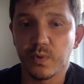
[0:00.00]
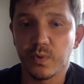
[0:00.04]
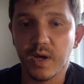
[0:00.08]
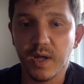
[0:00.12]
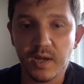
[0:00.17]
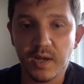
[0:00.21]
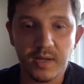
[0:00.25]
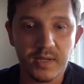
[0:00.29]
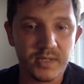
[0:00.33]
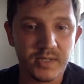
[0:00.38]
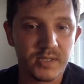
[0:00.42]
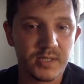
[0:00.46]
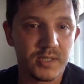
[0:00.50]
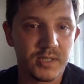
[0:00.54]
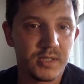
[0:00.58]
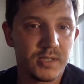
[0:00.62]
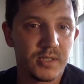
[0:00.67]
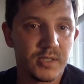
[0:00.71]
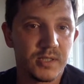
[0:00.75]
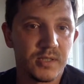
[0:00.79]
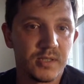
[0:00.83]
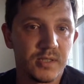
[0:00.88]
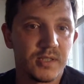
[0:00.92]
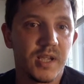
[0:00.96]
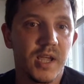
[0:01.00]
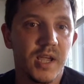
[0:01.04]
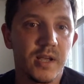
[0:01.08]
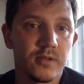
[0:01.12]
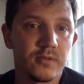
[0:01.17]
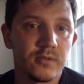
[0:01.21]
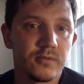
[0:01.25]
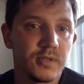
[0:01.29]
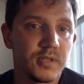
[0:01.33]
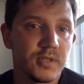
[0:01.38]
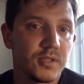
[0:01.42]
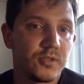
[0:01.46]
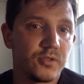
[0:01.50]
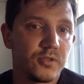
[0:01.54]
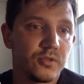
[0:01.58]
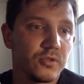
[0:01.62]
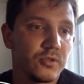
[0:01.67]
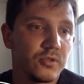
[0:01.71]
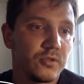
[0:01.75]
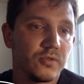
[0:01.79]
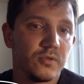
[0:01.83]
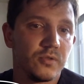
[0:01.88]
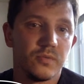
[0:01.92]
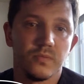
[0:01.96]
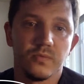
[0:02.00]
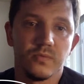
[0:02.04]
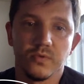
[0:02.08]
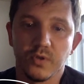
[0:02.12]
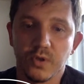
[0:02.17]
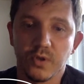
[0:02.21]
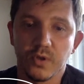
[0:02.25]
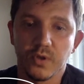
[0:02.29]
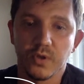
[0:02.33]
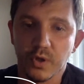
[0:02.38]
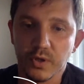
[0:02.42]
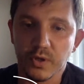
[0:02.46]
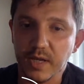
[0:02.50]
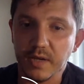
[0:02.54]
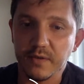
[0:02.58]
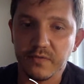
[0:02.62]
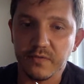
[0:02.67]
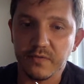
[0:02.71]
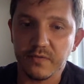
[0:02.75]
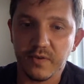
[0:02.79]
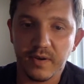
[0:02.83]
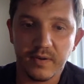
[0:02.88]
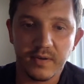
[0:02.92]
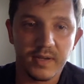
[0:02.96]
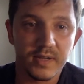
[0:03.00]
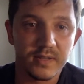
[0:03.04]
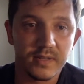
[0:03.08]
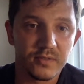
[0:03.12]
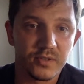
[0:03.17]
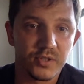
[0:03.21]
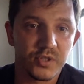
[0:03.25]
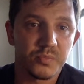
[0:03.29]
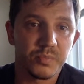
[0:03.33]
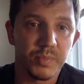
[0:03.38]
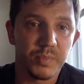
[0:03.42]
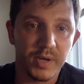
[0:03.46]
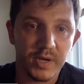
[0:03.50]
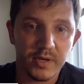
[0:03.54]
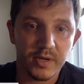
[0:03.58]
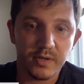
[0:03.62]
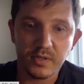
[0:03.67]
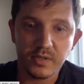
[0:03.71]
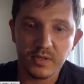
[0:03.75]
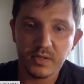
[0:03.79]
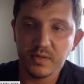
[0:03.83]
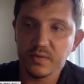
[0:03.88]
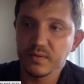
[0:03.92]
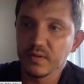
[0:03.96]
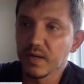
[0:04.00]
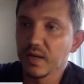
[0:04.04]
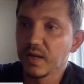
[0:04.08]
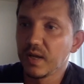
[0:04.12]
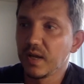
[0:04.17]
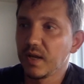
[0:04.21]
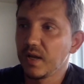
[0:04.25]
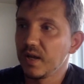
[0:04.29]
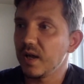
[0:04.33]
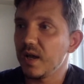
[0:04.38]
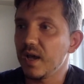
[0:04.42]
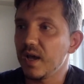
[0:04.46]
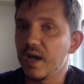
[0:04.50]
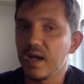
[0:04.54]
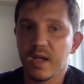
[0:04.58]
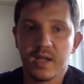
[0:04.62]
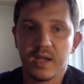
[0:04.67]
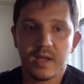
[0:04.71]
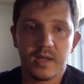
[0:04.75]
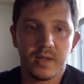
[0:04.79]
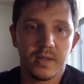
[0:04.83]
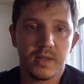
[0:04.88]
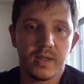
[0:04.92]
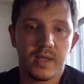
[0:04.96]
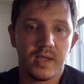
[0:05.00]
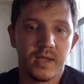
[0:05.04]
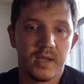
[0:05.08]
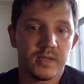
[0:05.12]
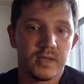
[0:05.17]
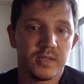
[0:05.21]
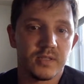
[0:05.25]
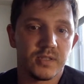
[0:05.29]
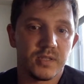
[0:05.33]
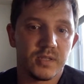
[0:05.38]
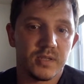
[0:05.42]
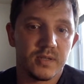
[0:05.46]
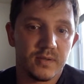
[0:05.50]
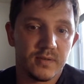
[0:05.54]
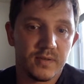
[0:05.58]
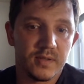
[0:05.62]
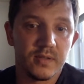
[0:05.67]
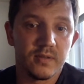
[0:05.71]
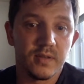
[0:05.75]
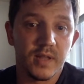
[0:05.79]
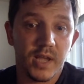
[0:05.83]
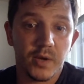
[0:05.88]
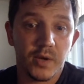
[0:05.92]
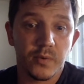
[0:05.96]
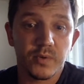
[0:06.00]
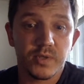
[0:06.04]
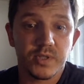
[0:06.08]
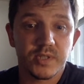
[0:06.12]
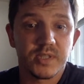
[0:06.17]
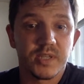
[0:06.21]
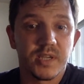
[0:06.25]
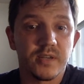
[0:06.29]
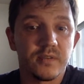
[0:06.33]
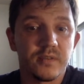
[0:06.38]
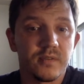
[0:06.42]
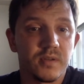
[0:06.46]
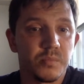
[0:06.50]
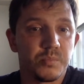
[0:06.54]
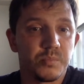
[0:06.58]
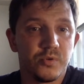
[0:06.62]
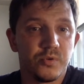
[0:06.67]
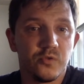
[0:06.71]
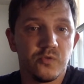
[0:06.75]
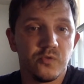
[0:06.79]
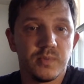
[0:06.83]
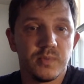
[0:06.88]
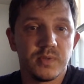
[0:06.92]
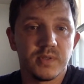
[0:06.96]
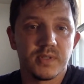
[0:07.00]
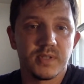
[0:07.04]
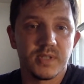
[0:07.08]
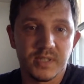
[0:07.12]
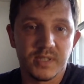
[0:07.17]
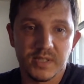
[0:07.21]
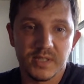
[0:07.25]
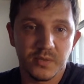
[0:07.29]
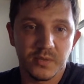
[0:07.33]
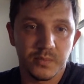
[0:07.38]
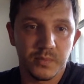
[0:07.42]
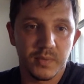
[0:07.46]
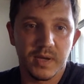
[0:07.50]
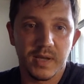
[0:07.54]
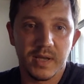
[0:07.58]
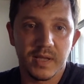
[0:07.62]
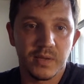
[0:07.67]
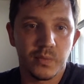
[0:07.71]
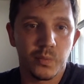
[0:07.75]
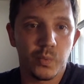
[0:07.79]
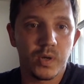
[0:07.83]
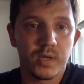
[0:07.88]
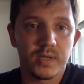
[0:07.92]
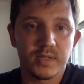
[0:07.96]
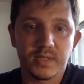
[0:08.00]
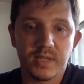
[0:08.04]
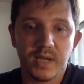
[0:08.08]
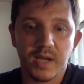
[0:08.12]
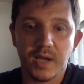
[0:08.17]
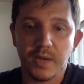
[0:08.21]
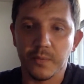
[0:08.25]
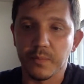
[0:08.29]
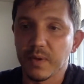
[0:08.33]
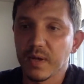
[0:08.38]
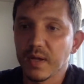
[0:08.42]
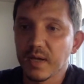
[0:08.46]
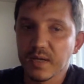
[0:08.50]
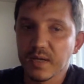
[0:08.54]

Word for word: writing assistant tailored to non-native English speakers and the language skill improvement system at one time.